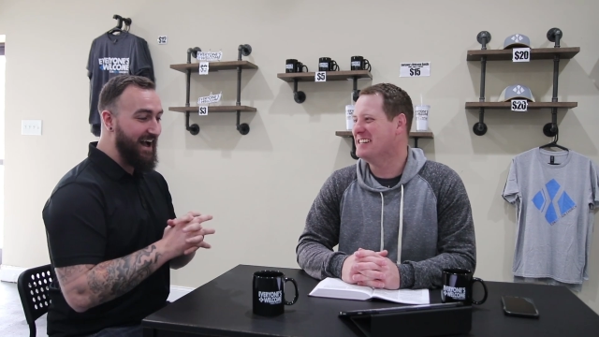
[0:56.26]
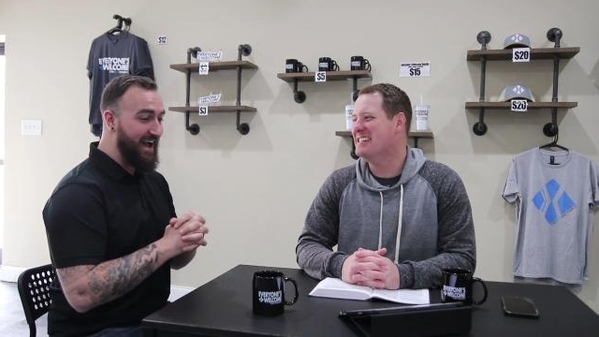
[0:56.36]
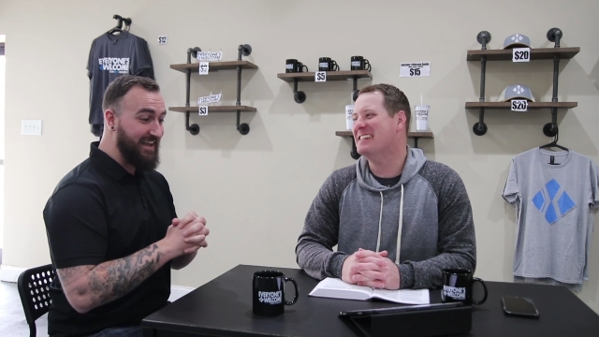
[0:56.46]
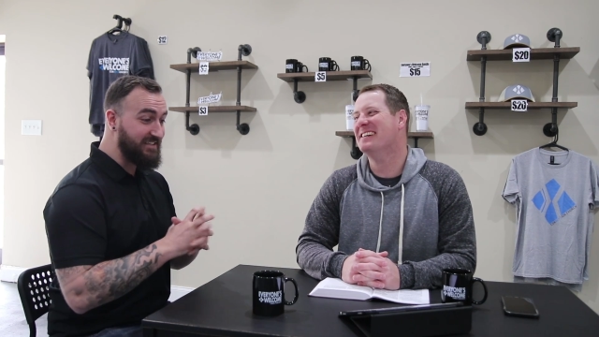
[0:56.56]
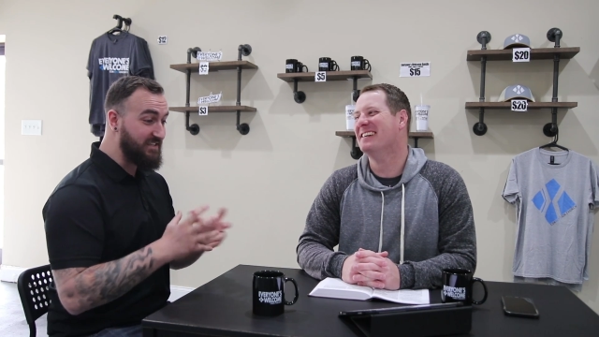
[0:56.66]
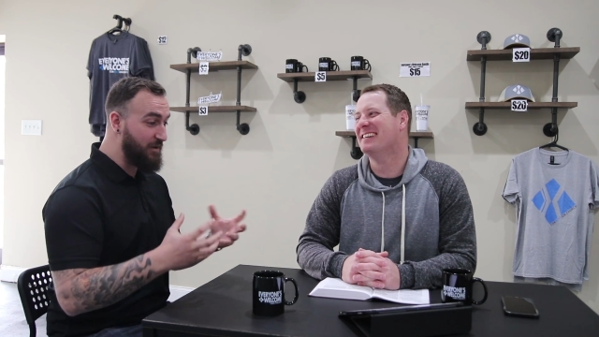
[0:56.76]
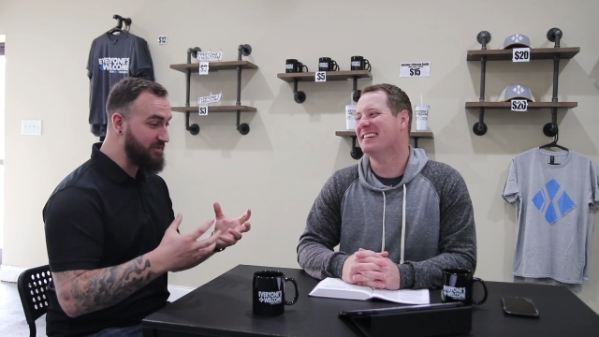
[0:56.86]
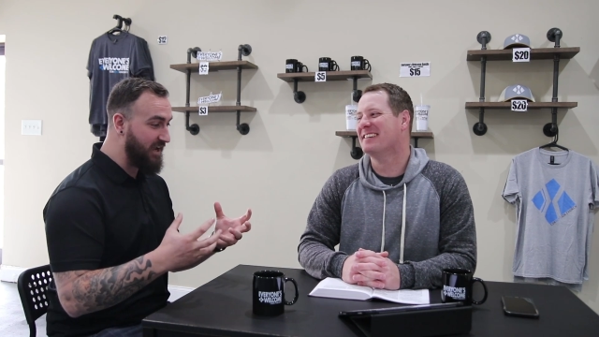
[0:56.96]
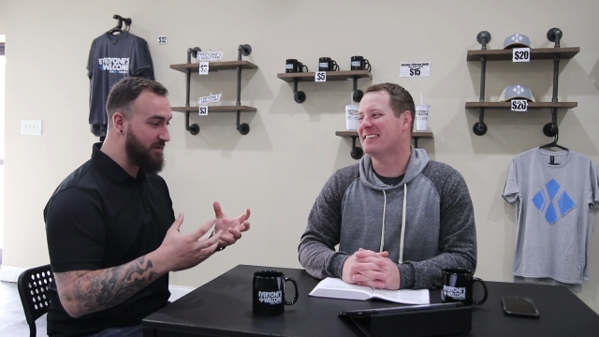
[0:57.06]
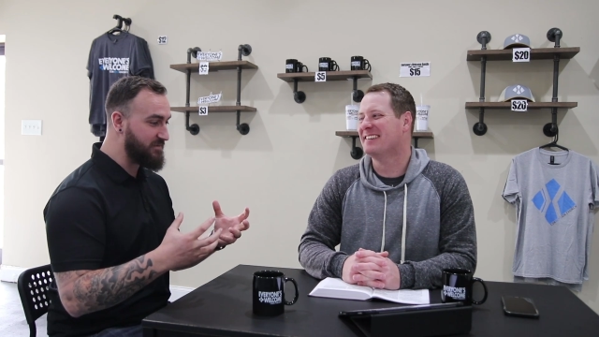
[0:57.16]
Speaker 1: uh, and
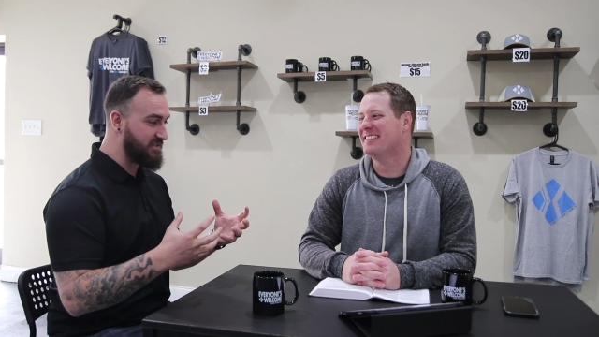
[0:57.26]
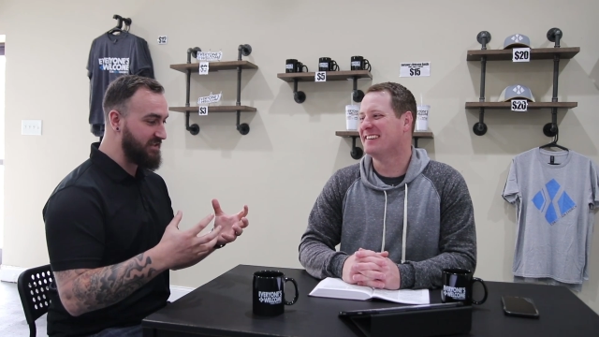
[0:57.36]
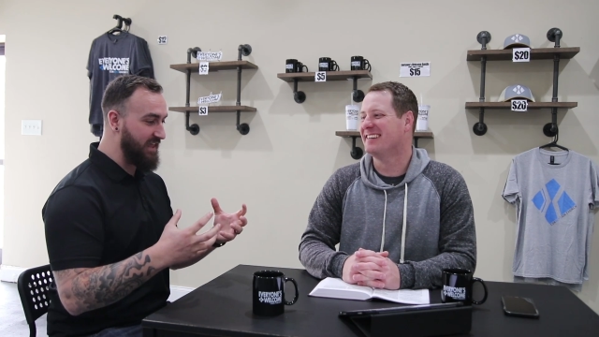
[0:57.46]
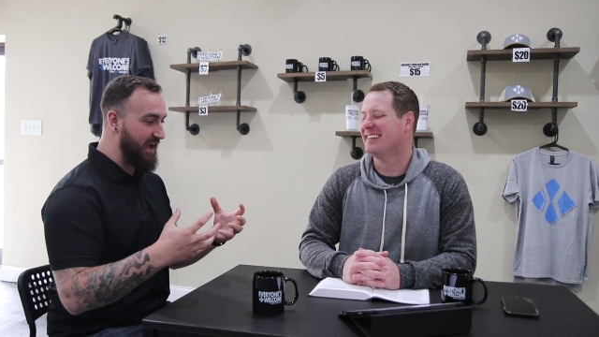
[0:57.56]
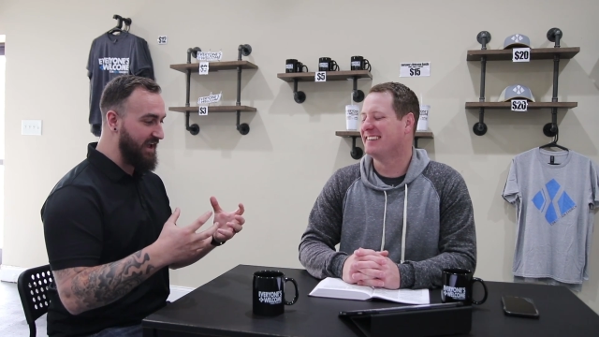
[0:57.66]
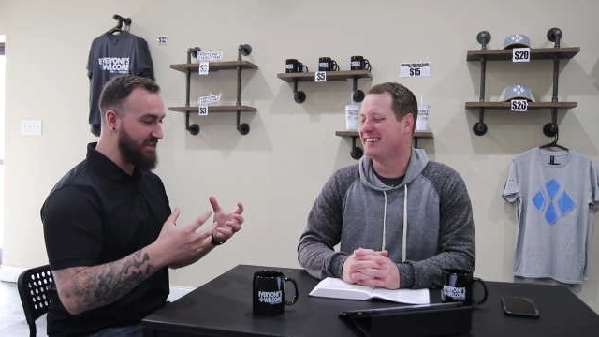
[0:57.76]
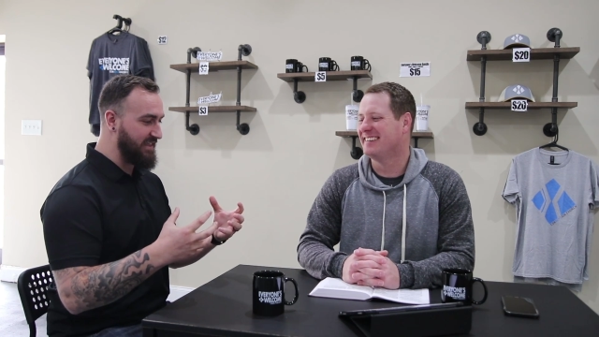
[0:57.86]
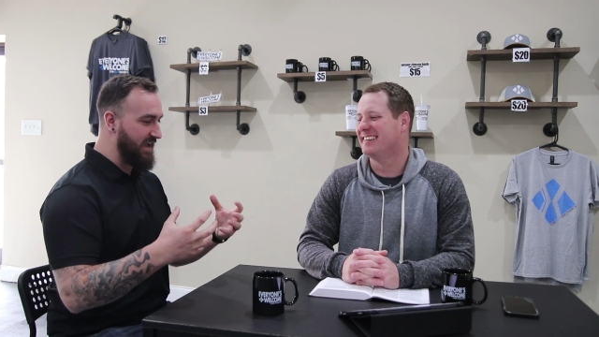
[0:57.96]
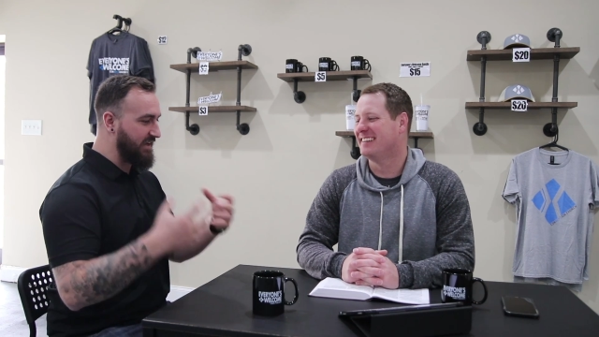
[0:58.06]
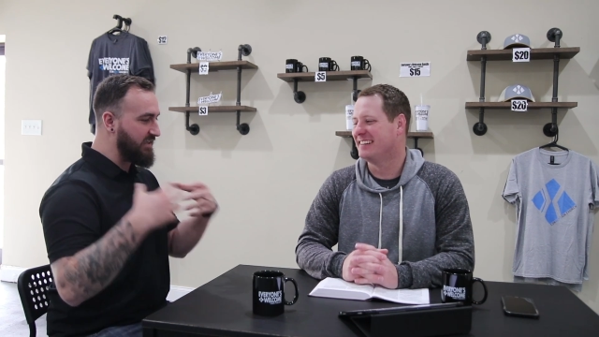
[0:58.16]
sometimes that
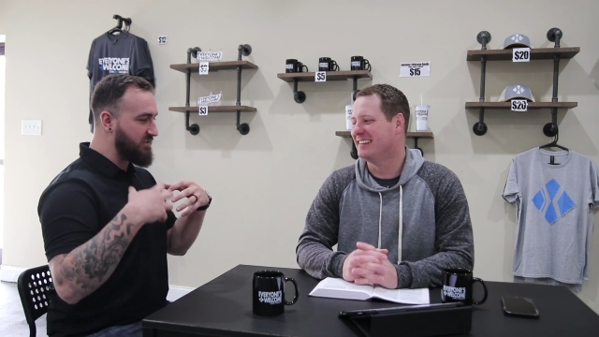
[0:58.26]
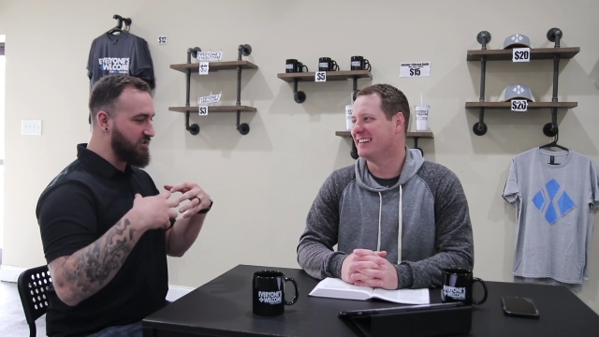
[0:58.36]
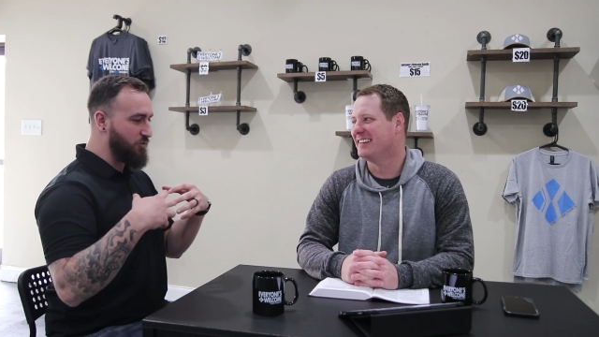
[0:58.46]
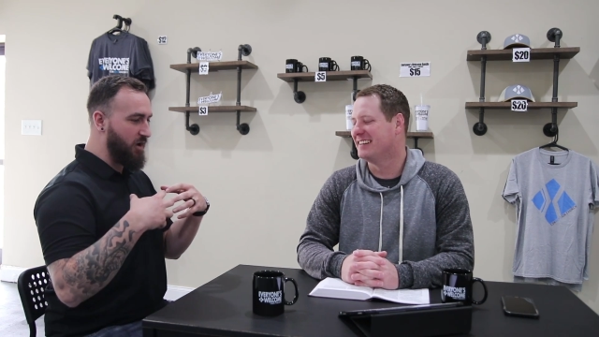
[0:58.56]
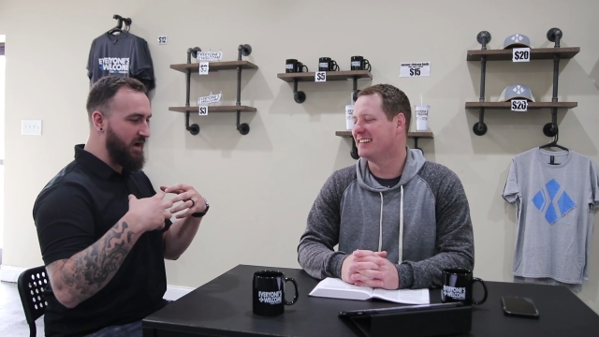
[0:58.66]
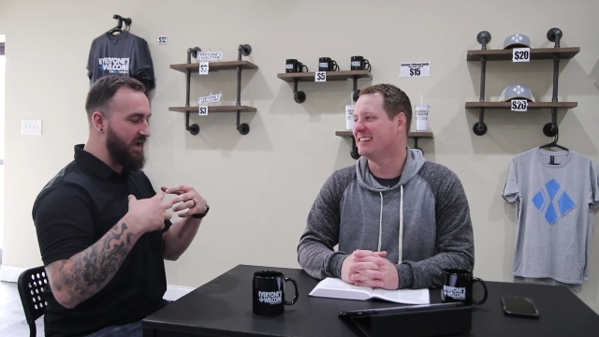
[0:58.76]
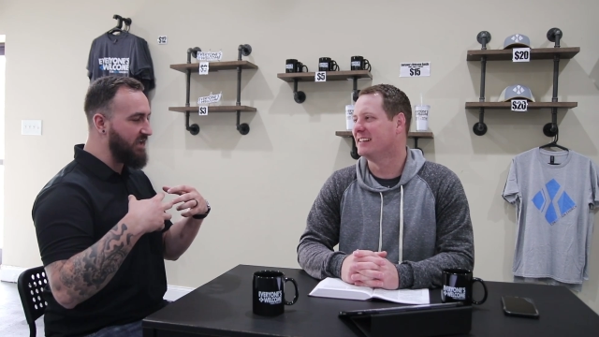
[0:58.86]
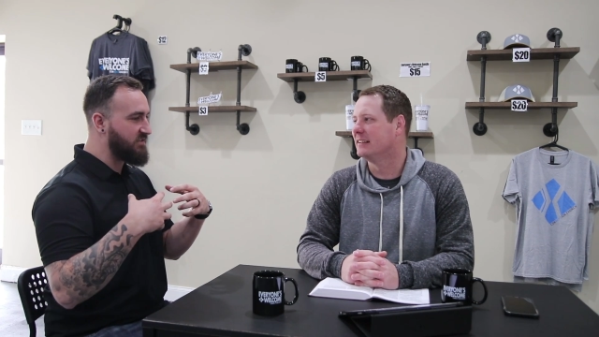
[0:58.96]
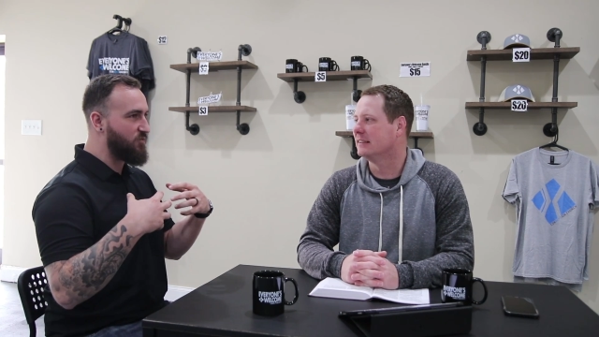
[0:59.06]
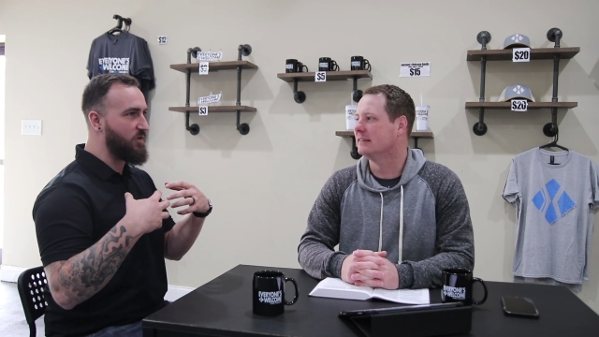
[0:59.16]
that gets into our
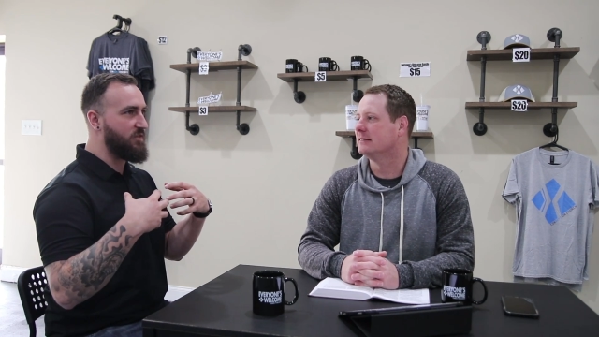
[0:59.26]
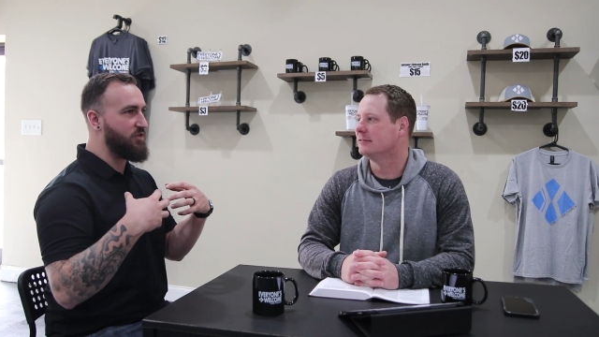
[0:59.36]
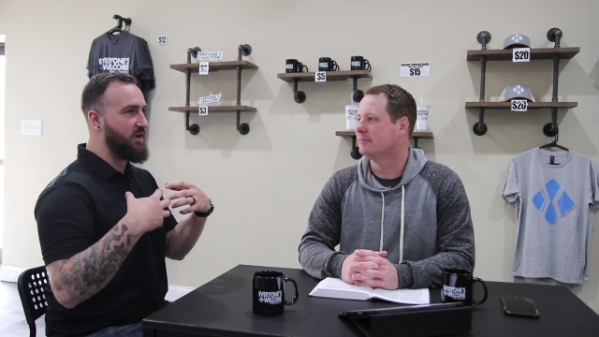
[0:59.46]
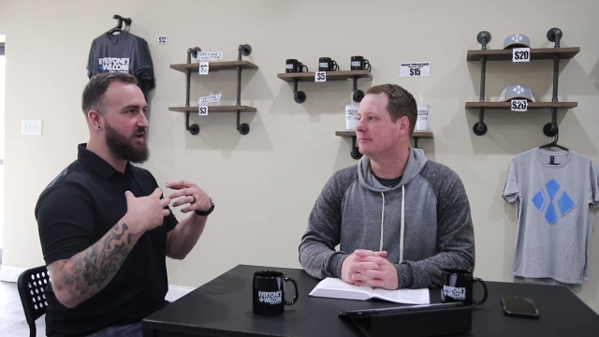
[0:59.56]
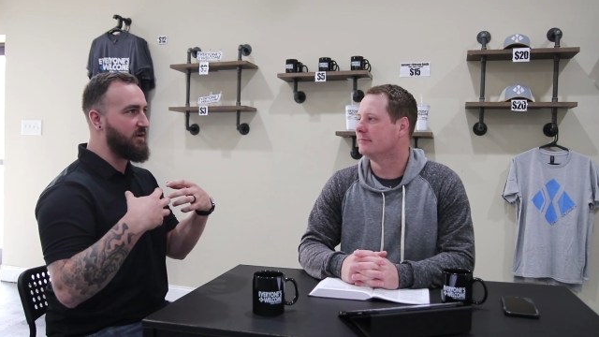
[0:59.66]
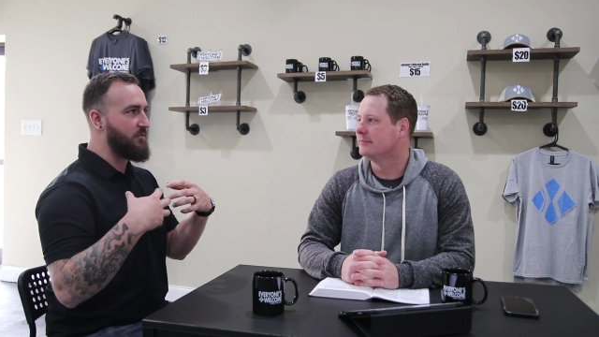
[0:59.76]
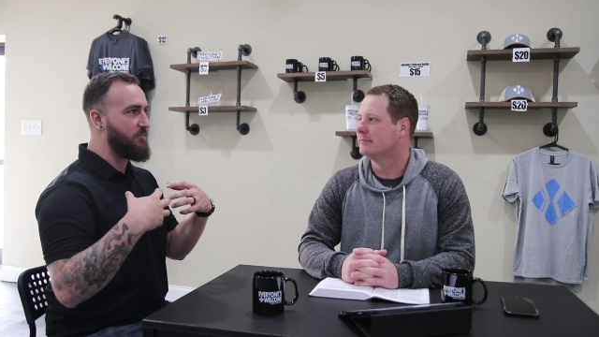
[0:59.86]
heads, and we think,